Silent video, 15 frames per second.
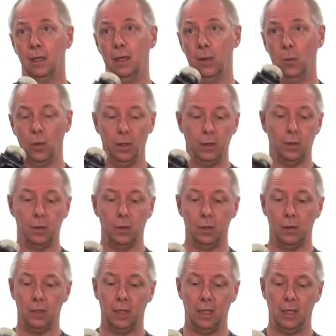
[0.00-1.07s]
I welded it
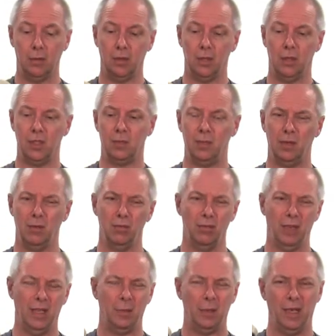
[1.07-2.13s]
all together. It cost me
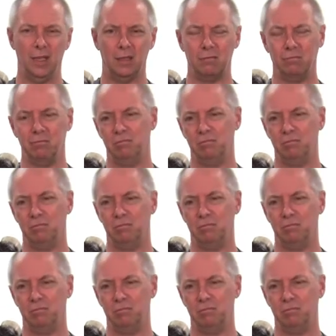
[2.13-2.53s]
around about